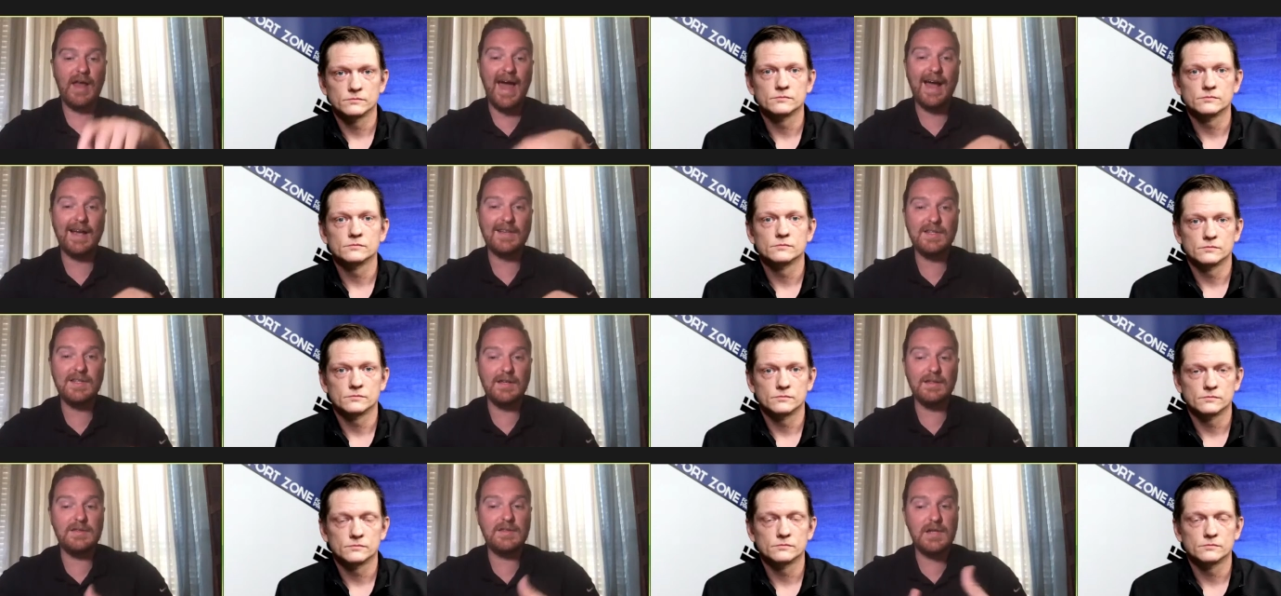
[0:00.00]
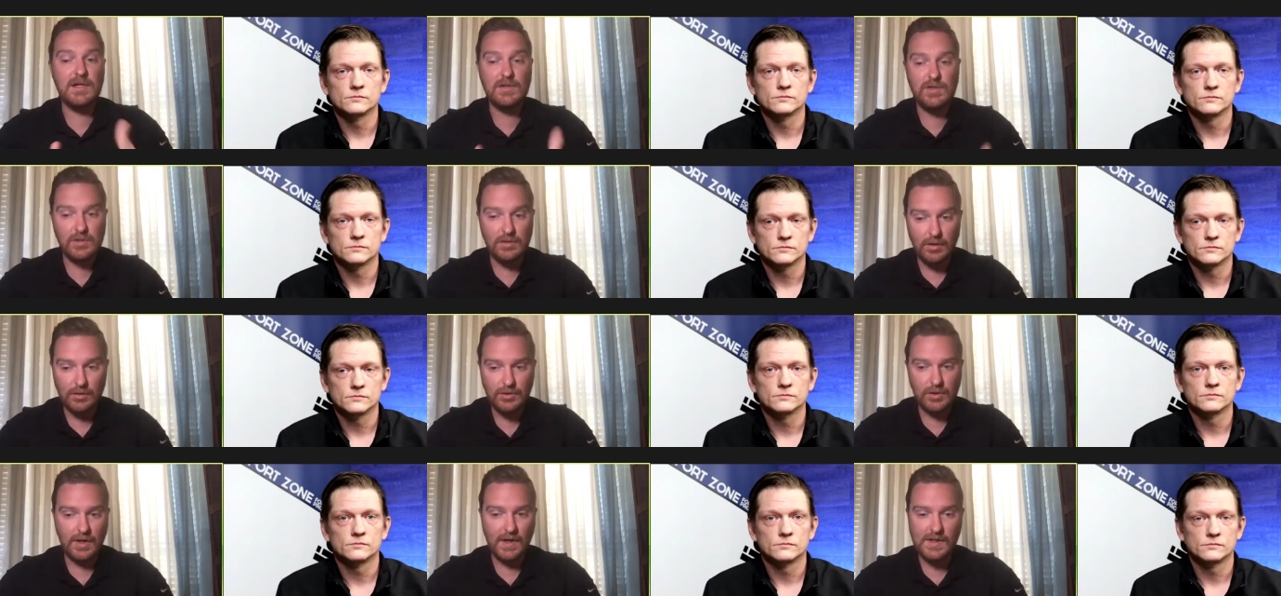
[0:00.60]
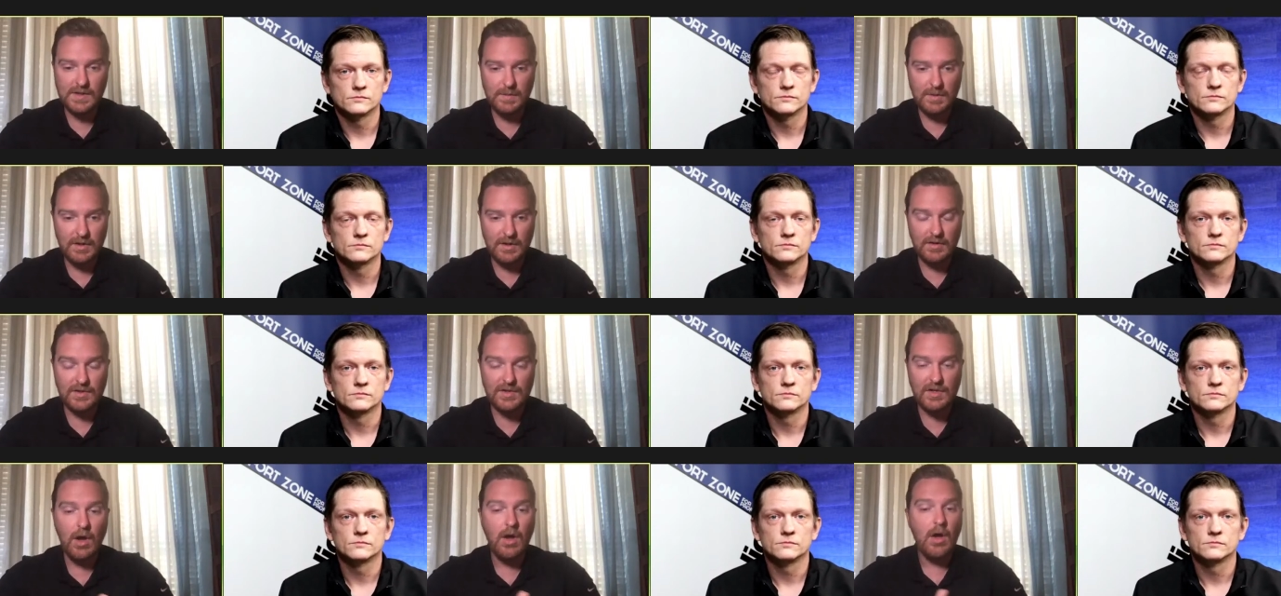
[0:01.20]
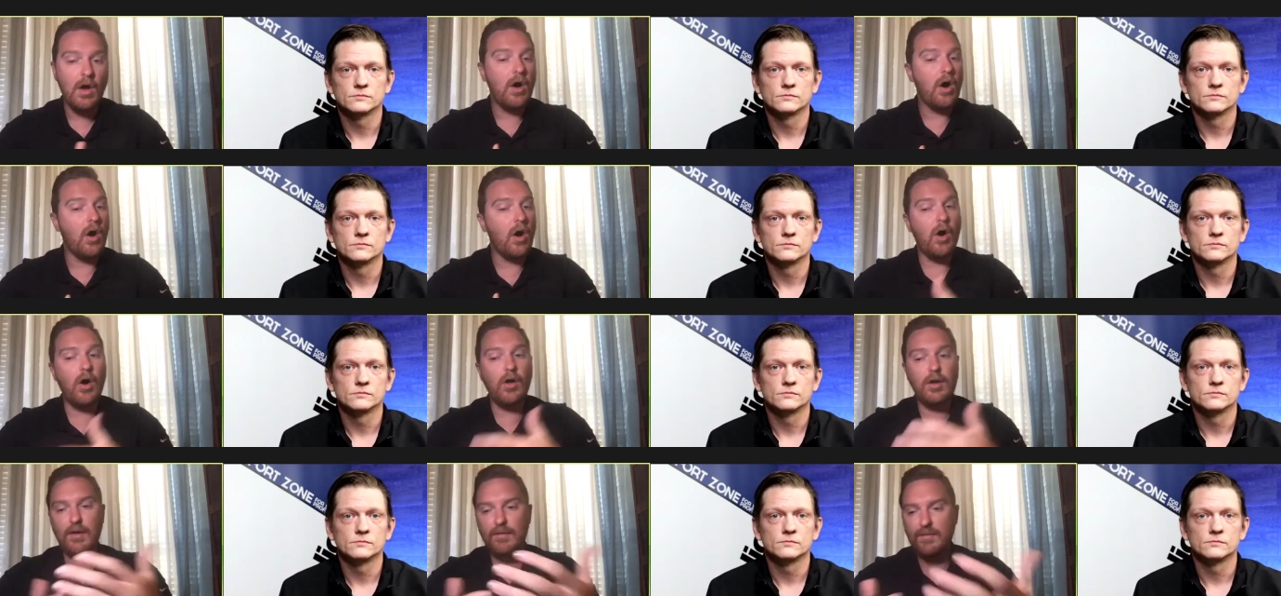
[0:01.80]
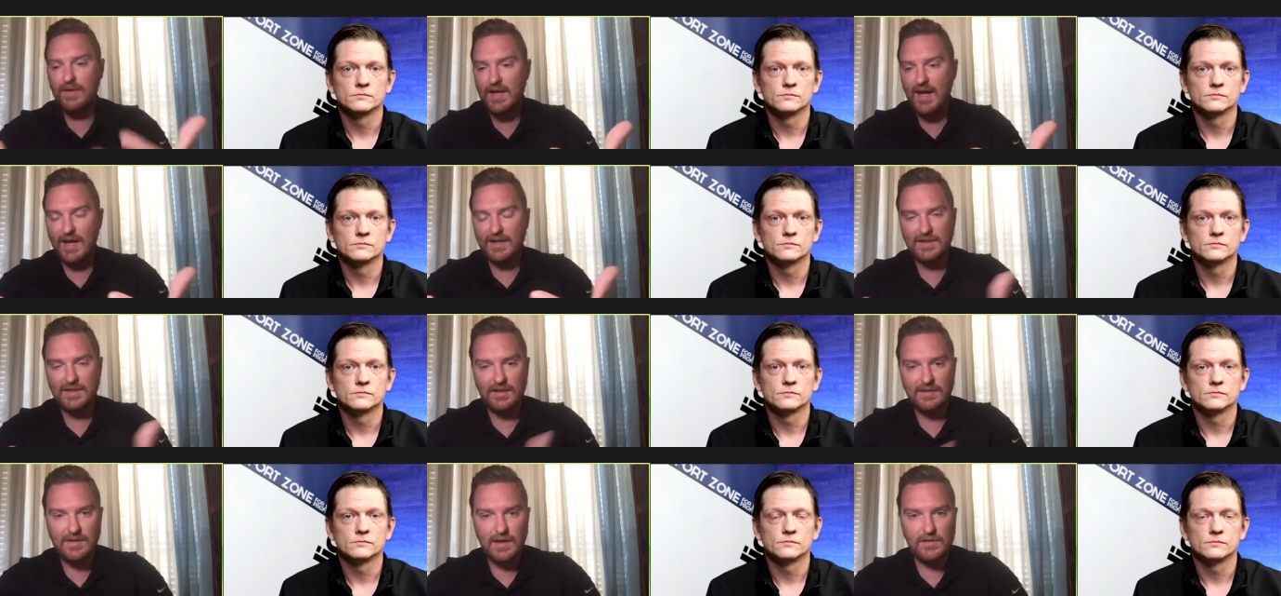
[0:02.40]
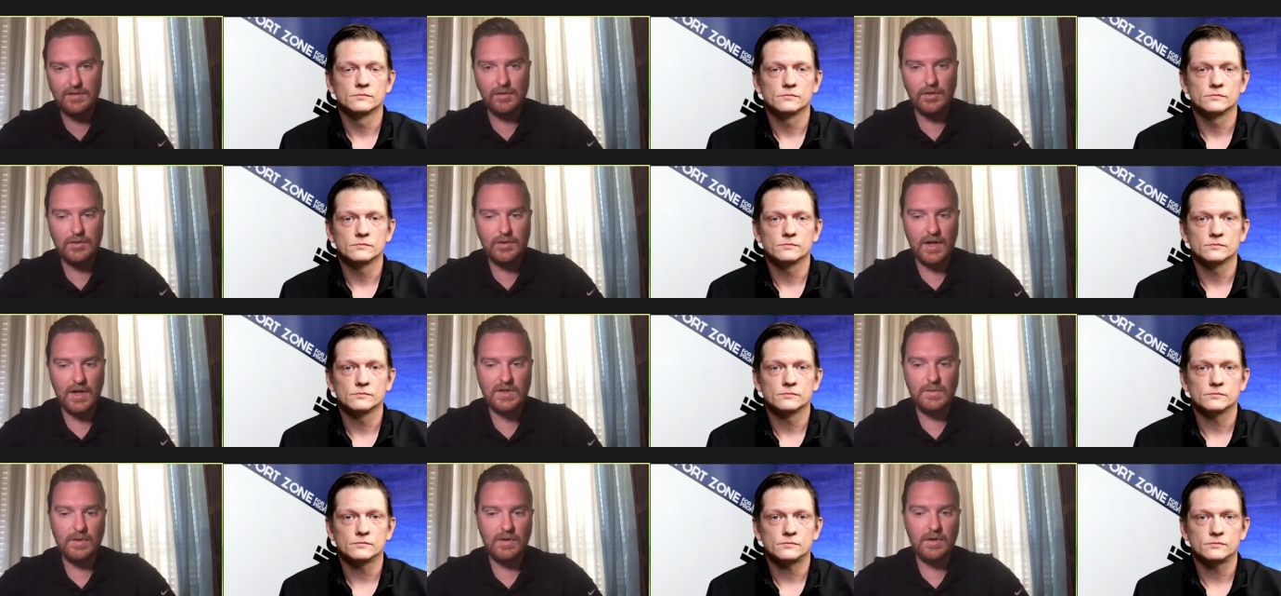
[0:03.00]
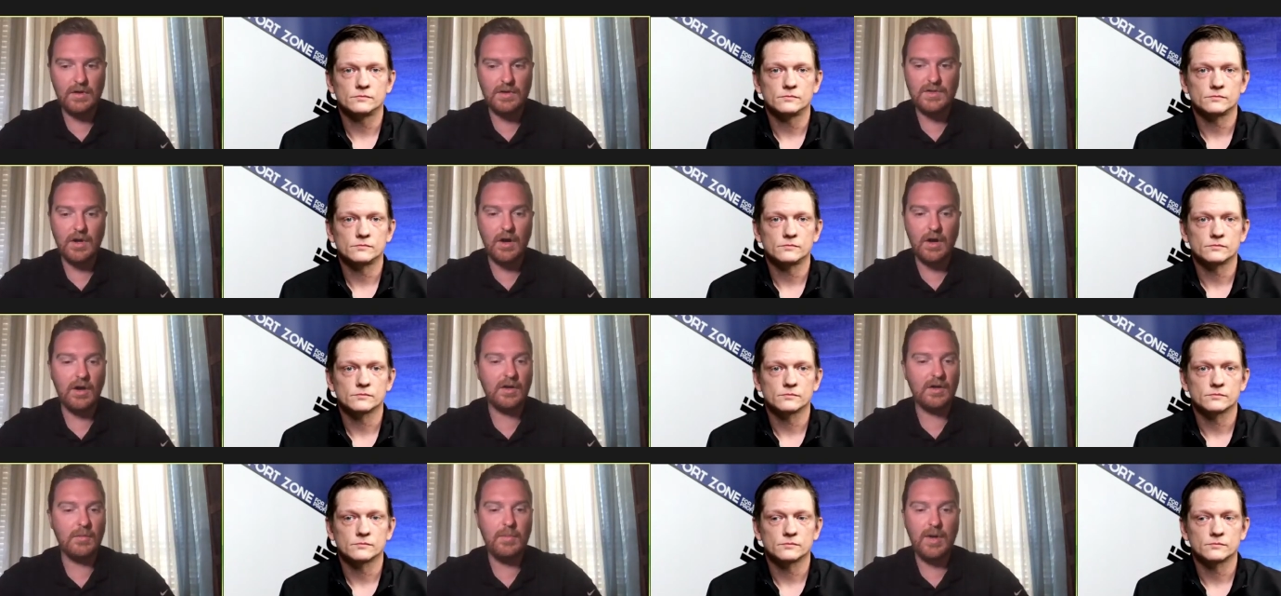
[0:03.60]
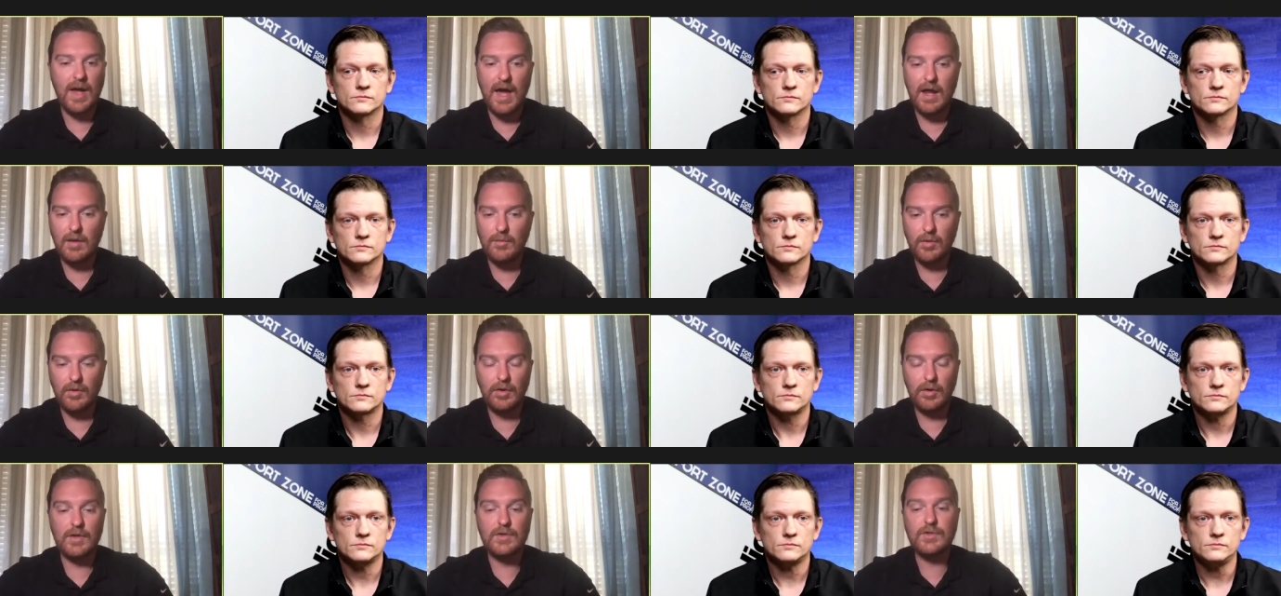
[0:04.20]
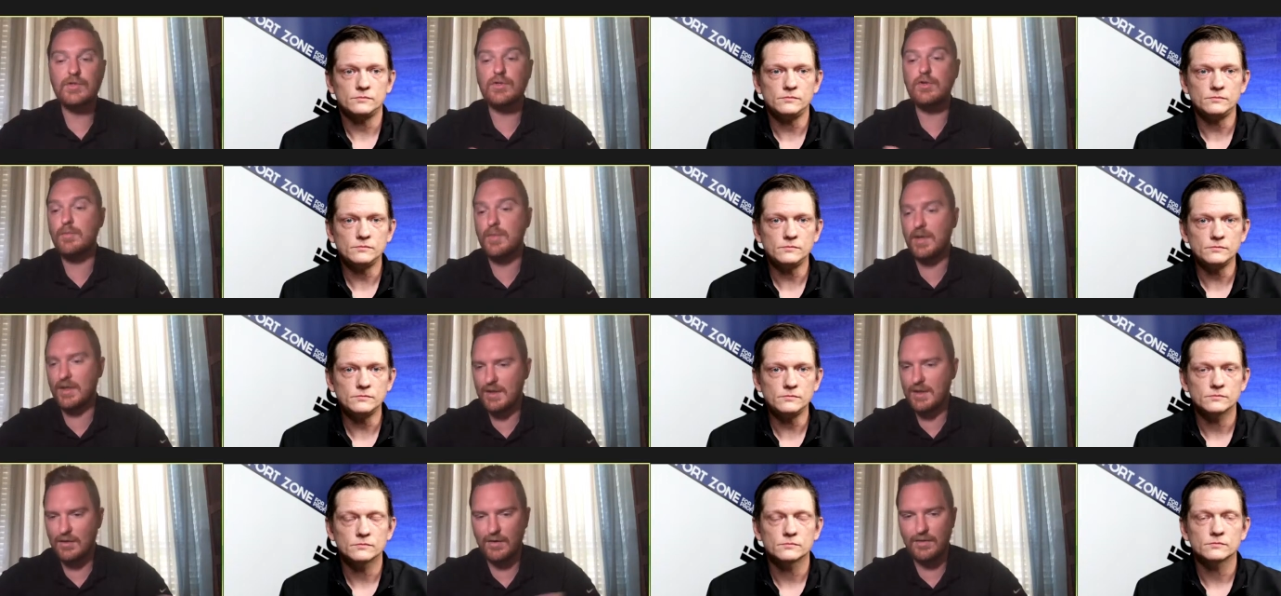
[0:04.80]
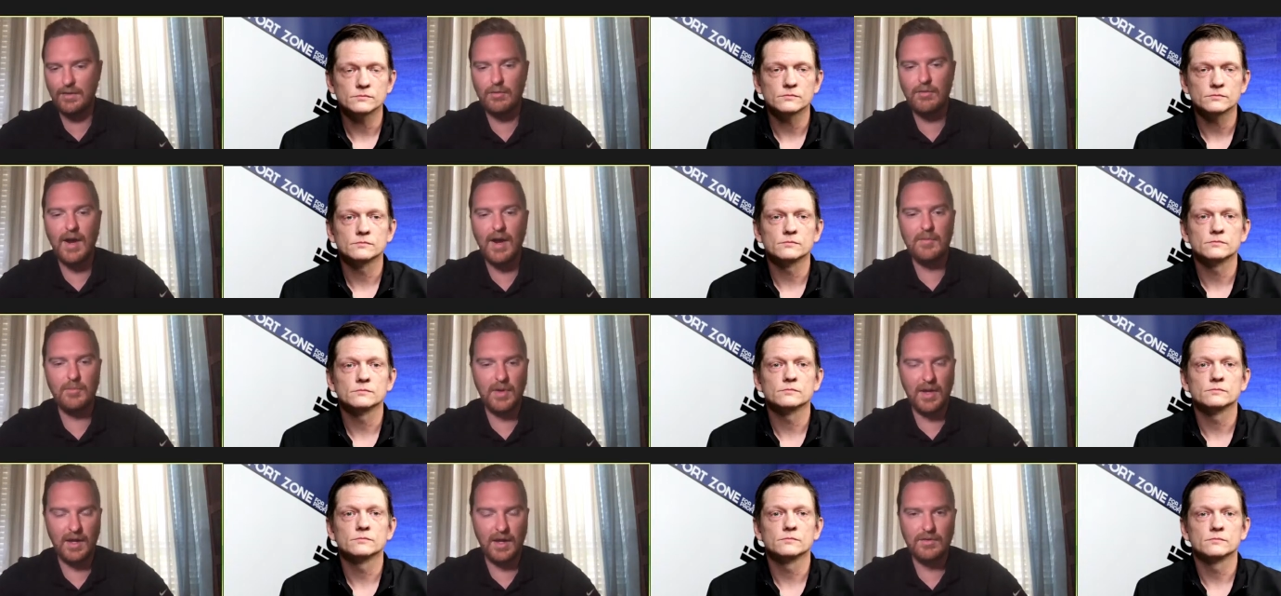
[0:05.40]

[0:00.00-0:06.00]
Speaker 1: Axion Digital transmitters, all of the Axion Digital transmitters are compatible, assuming they're in the right band.